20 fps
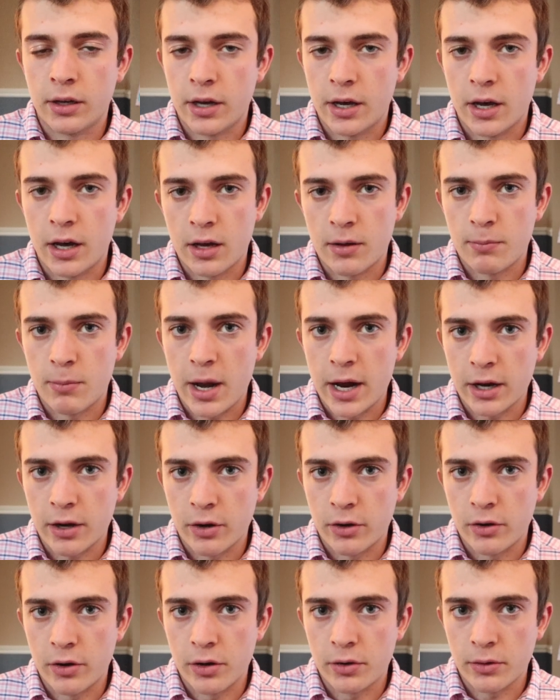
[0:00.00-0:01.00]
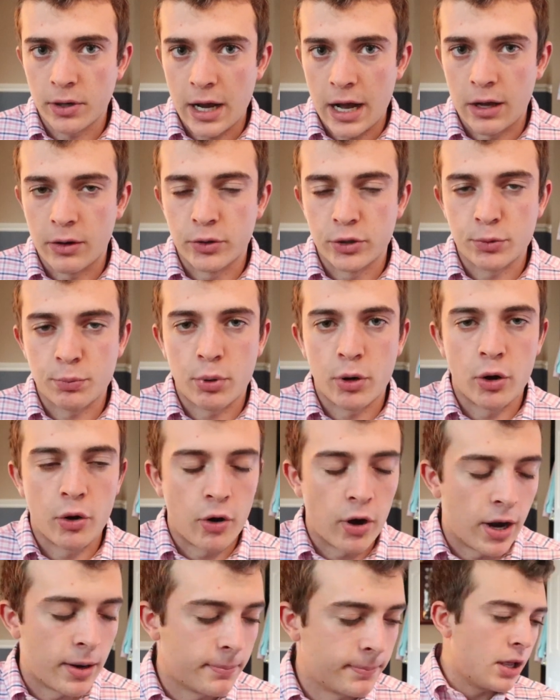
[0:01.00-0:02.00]
Uh, my current college
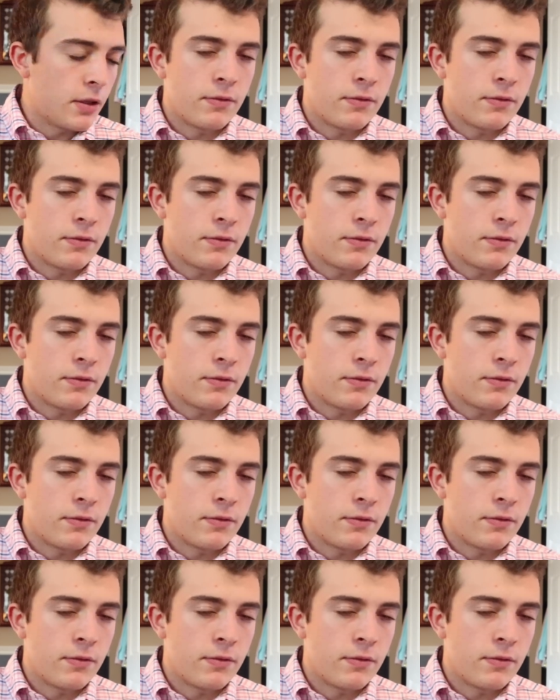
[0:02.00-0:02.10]
program.